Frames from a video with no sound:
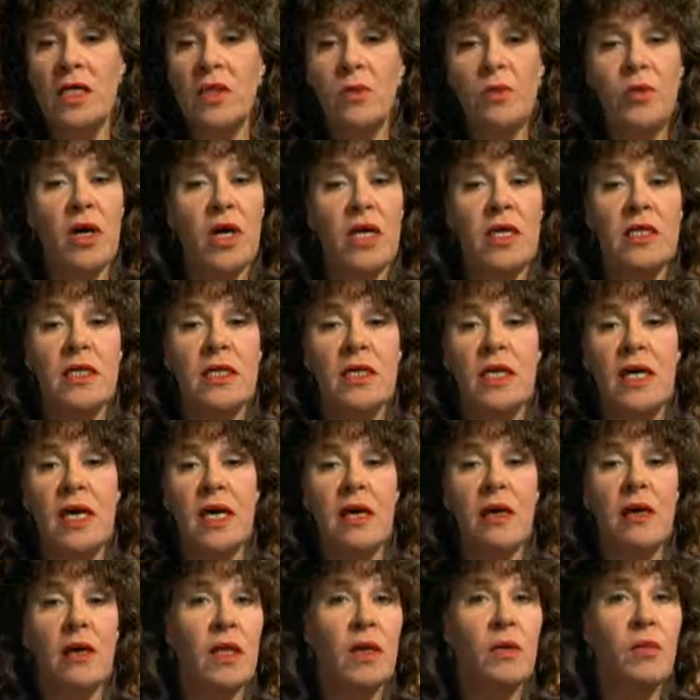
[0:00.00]

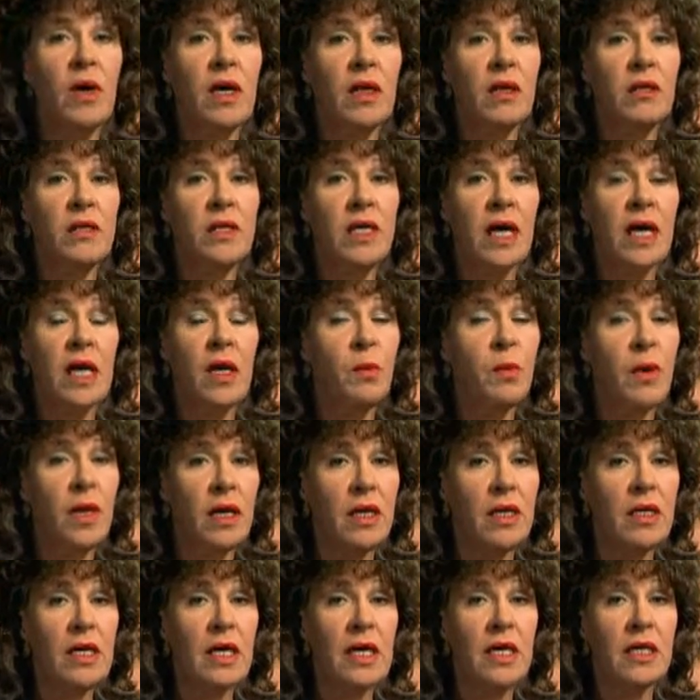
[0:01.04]
surprisingly, the mother died of
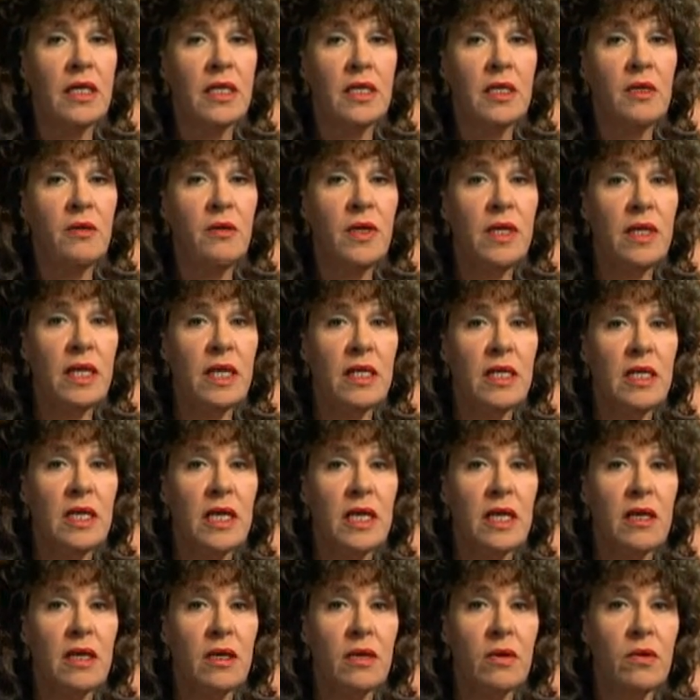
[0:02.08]
peritonitis 3 days
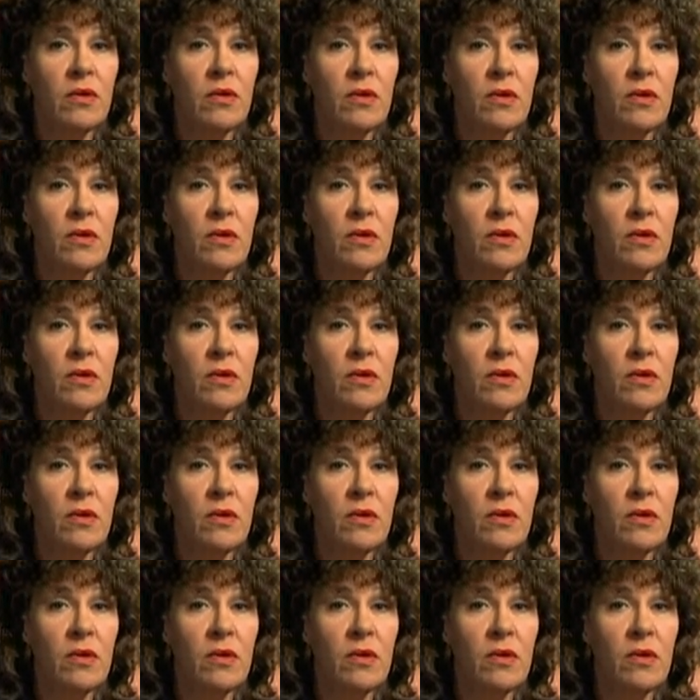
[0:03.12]
later.